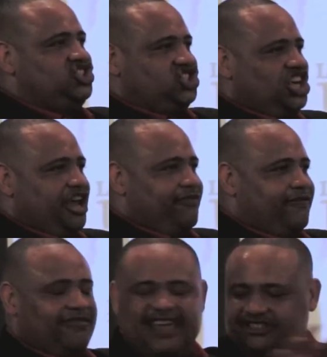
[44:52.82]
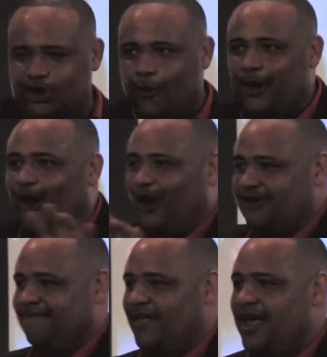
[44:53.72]
shift that's going on.
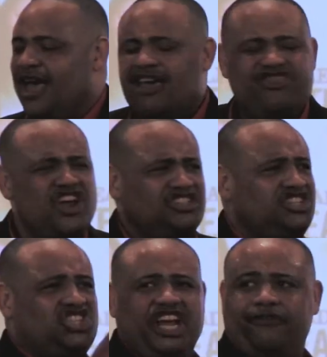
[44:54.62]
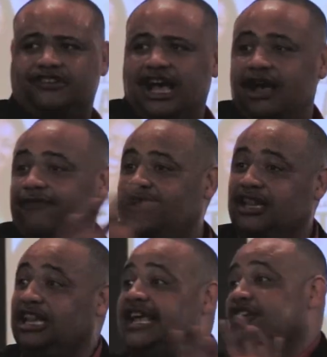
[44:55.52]
There's a shift of
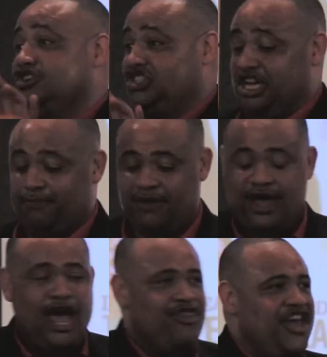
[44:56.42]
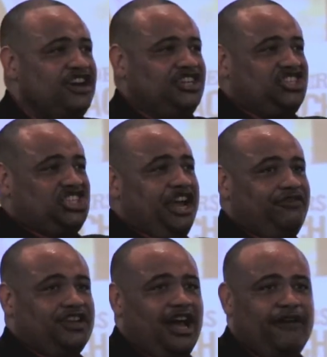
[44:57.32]
leadership. There's a
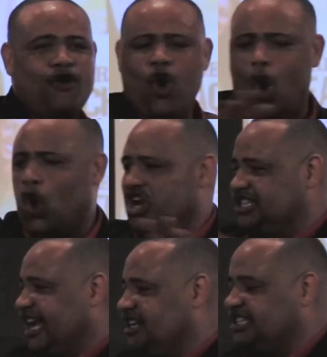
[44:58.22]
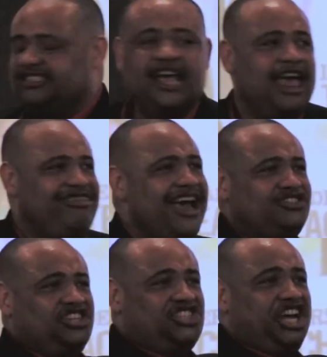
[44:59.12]
shift of organizations.
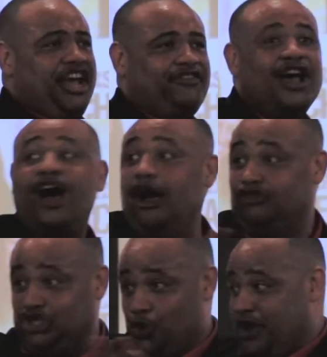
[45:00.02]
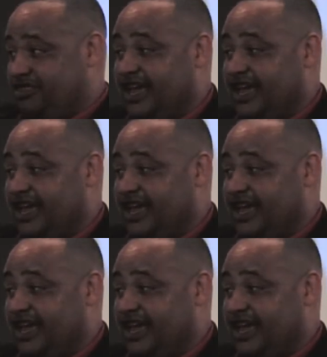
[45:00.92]
There's a shift of doing